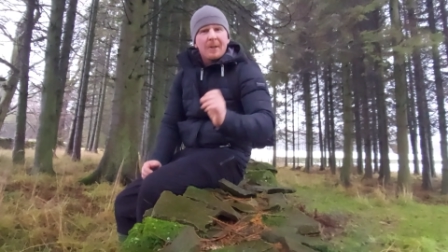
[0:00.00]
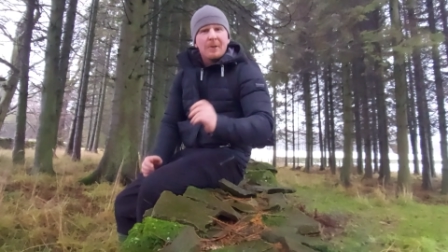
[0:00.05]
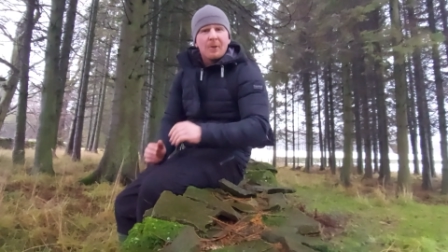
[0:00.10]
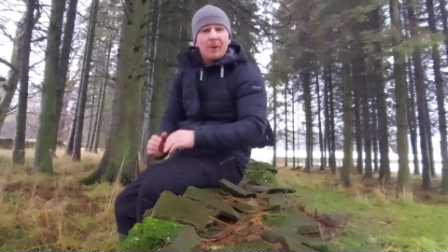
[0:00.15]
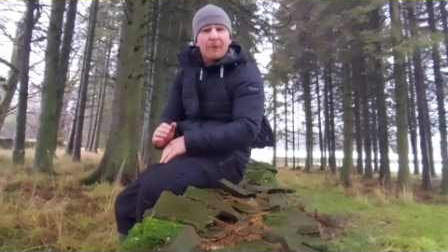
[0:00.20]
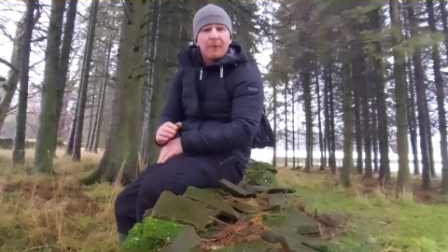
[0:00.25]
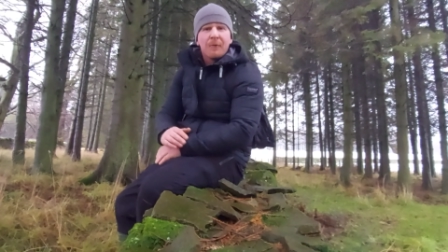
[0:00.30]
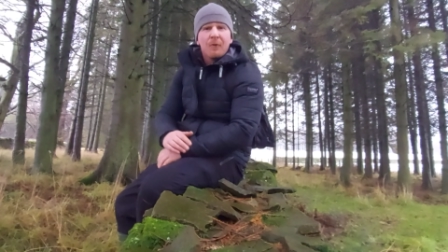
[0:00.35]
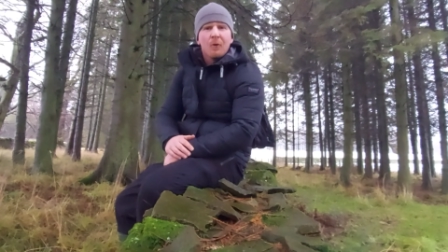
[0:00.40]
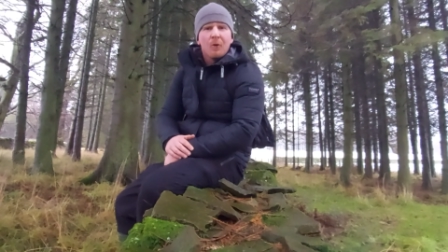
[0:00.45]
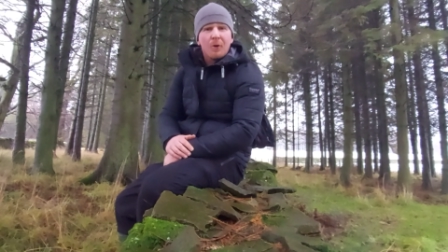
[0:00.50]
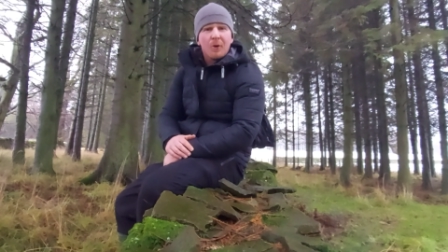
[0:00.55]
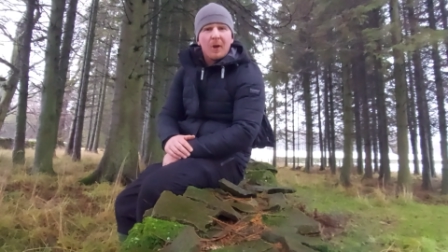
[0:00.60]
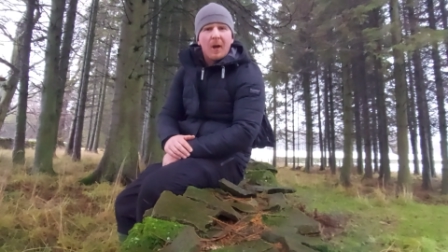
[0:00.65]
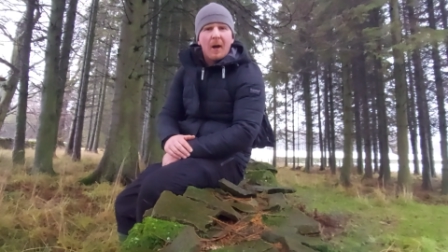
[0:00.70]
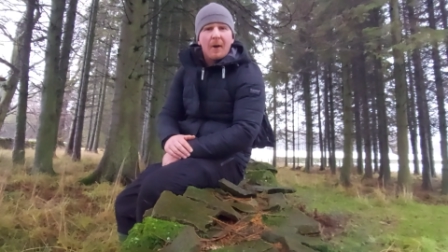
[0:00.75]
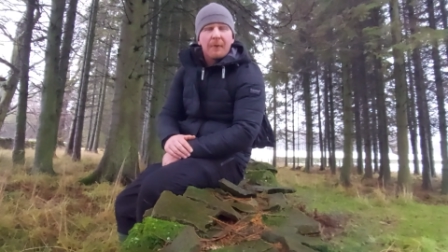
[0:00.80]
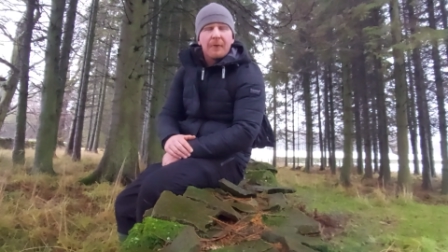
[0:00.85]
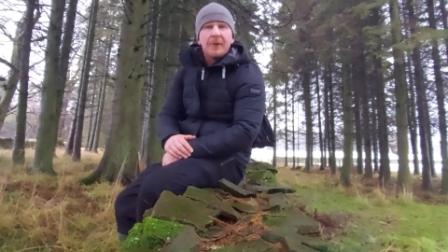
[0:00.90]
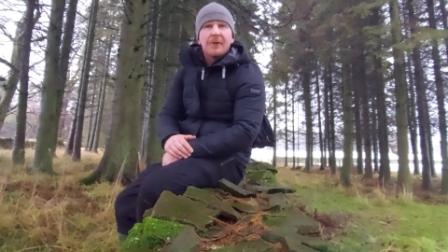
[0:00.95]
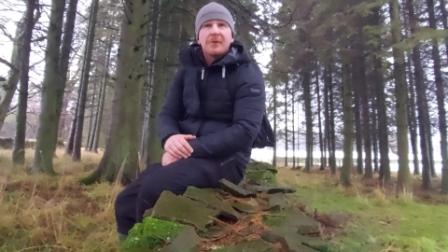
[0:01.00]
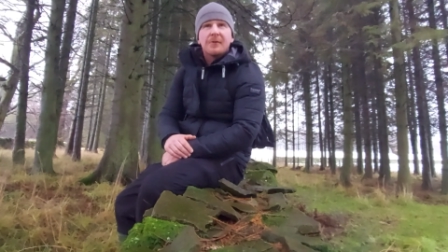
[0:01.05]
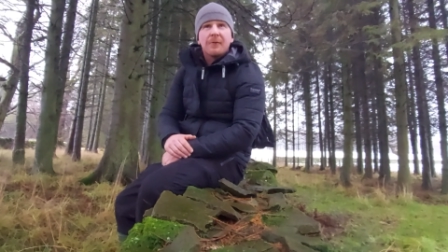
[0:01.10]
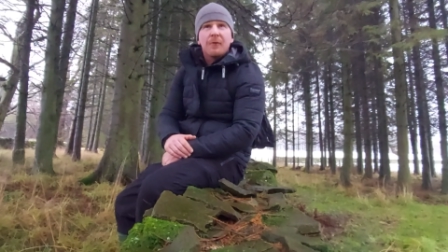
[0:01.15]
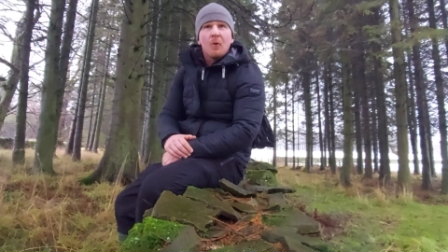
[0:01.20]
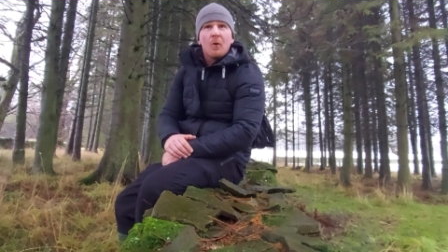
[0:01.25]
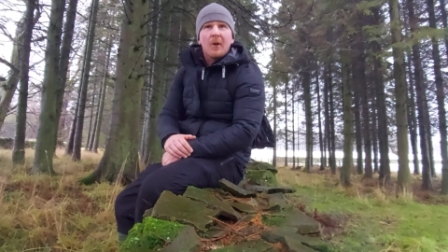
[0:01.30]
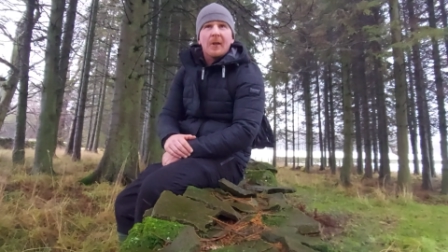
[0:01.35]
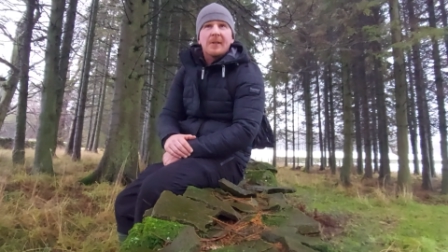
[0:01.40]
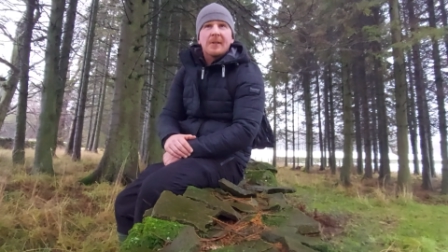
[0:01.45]
in your photograph that's
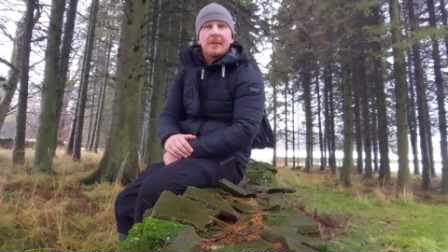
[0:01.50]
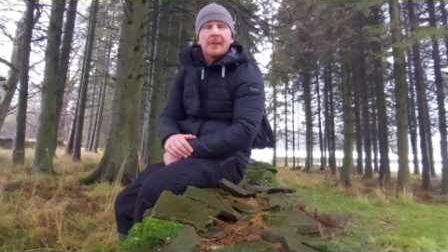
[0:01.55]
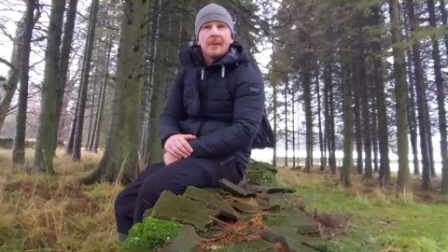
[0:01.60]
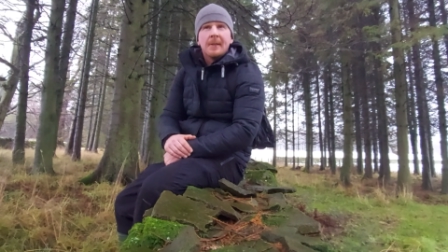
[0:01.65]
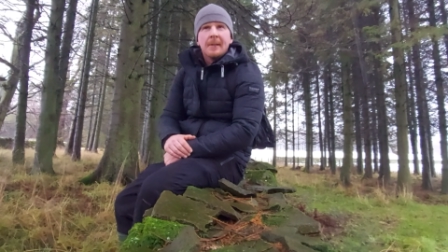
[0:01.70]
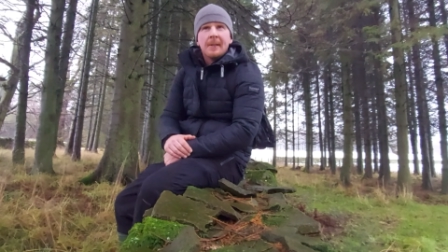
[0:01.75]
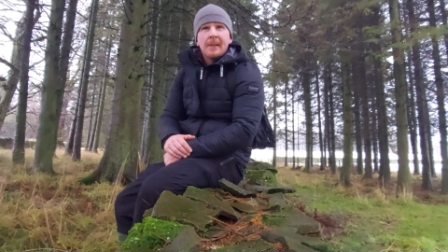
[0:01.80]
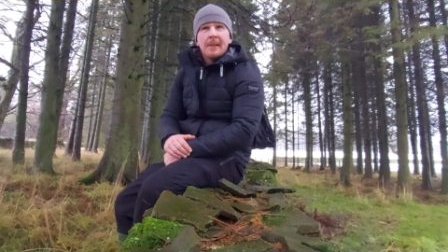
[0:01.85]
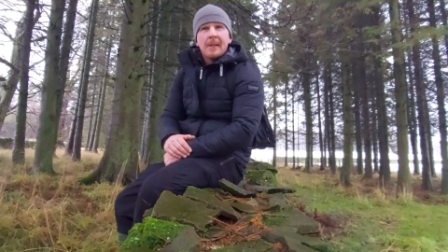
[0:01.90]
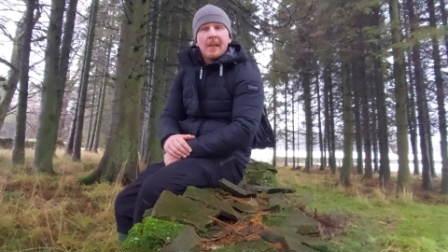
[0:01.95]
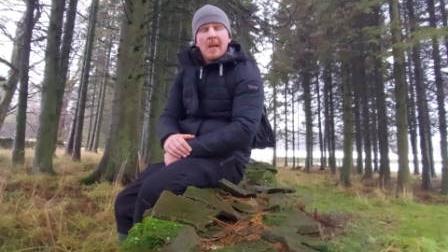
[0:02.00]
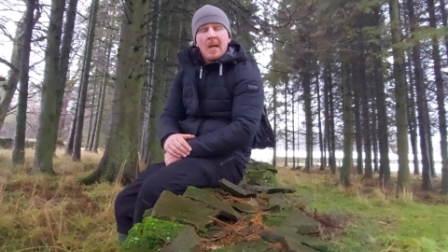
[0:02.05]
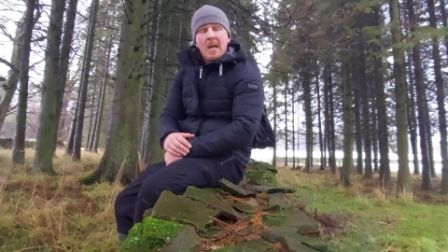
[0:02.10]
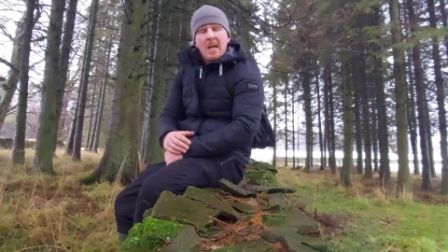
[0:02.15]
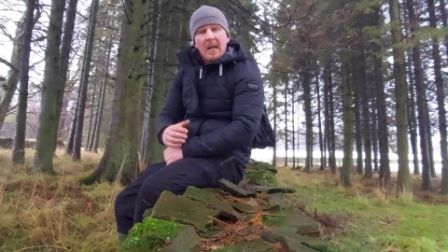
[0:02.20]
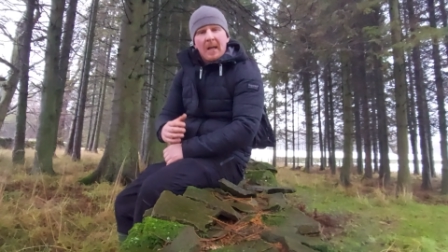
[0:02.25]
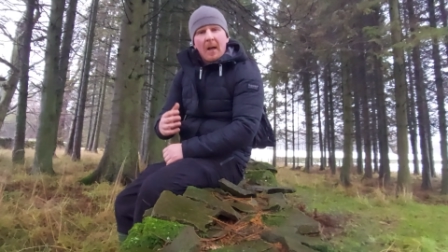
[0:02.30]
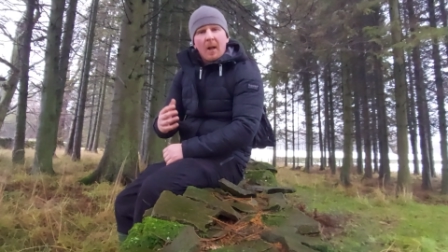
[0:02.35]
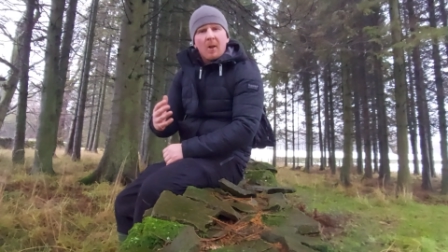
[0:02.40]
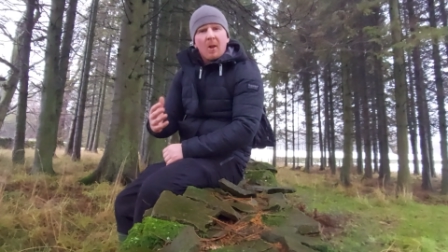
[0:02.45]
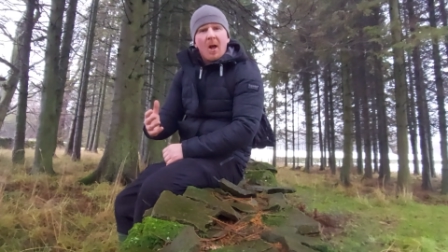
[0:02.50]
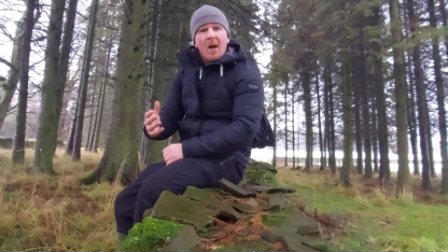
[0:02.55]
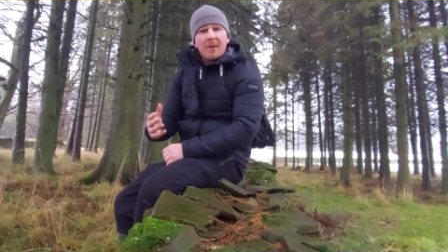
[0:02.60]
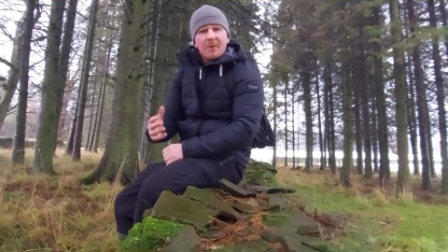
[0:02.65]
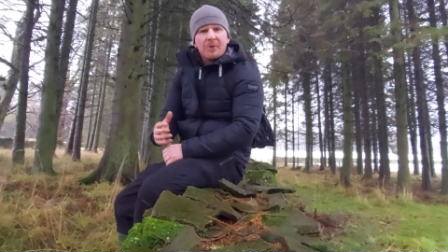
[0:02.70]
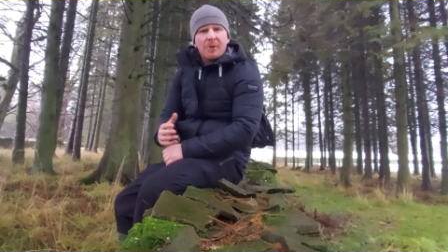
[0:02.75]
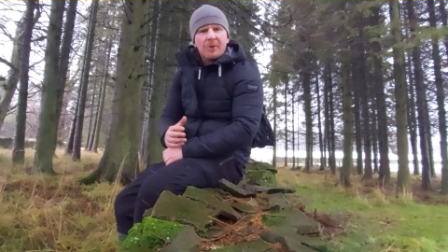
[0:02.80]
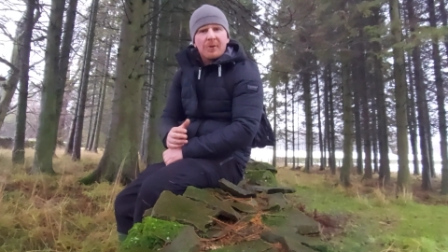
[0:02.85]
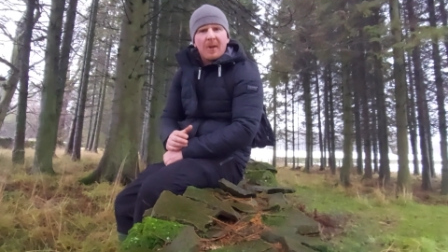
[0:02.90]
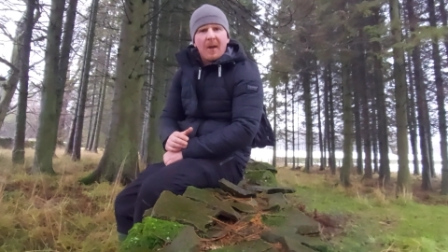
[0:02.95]
focused. And a
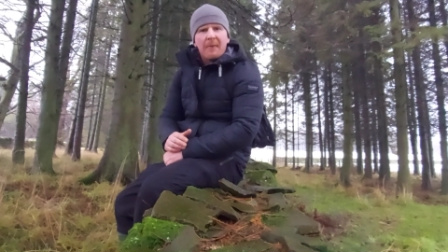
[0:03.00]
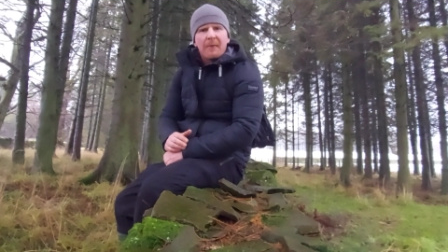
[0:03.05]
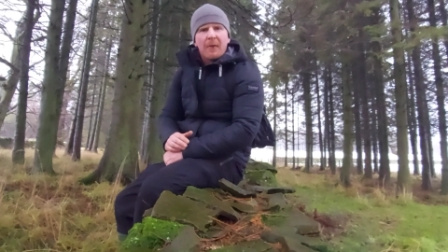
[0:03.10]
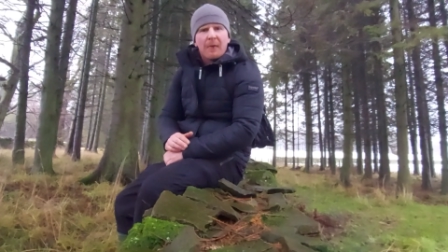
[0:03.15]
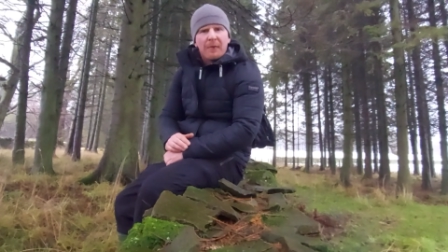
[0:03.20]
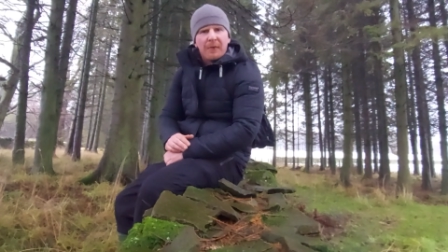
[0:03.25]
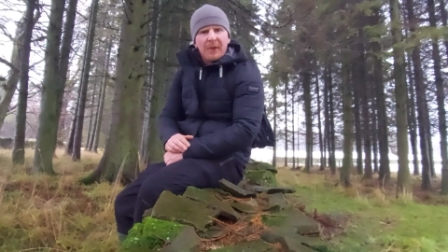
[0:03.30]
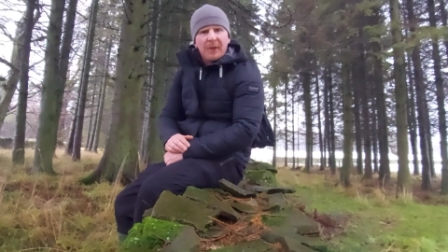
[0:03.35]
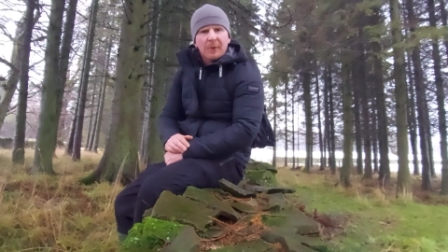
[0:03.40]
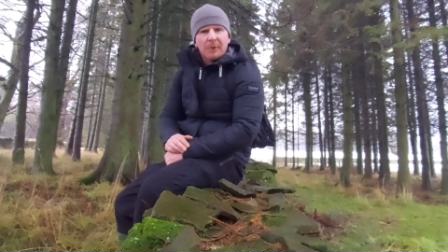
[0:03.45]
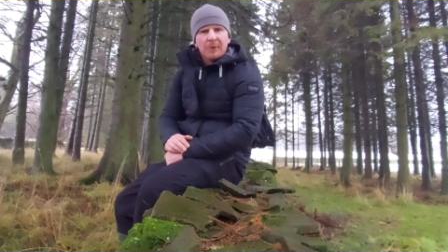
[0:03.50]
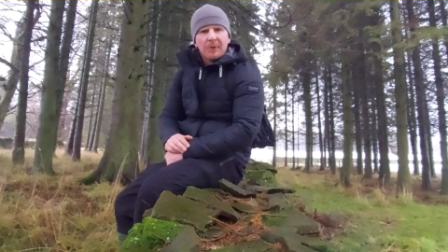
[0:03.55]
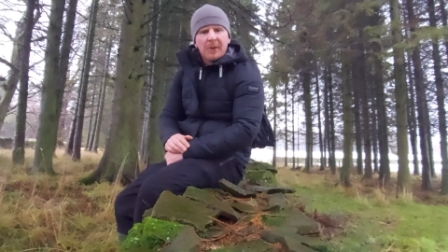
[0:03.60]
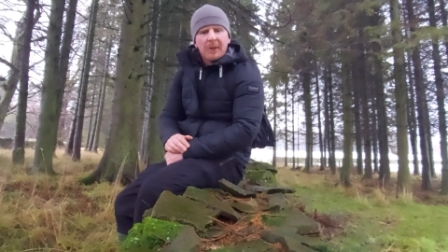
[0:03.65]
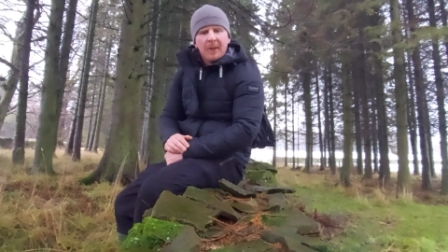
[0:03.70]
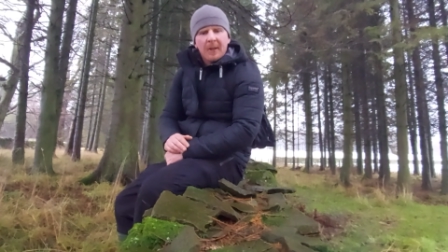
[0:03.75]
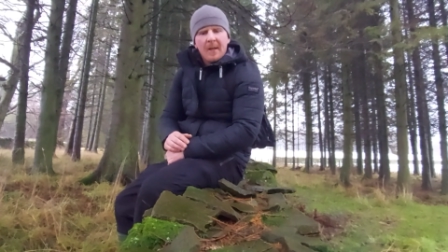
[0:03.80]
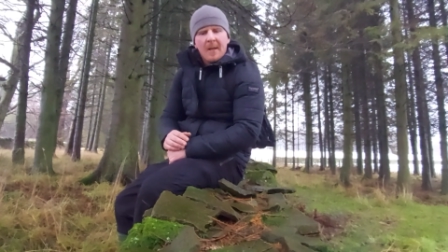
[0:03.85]
larger depth of field